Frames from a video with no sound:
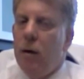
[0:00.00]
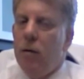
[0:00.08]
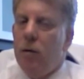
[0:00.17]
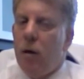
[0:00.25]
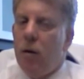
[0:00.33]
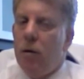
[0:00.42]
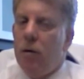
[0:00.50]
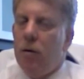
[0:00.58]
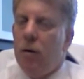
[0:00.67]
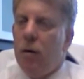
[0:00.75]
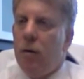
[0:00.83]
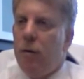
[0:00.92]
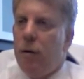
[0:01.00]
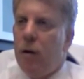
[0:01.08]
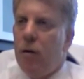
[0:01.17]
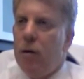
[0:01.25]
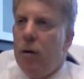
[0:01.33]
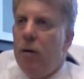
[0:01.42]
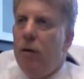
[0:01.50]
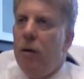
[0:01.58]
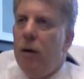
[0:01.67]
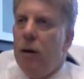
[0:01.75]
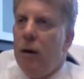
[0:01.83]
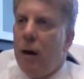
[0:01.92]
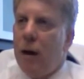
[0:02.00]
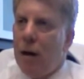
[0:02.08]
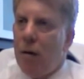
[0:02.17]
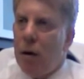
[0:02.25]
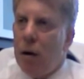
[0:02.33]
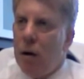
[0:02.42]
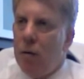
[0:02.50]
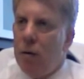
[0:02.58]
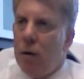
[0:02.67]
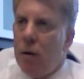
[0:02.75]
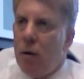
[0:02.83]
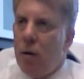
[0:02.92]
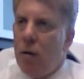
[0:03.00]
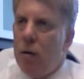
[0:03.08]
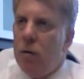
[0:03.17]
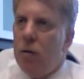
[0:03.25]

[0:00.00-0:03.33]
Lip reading: So this is a fairly thin area of the colon,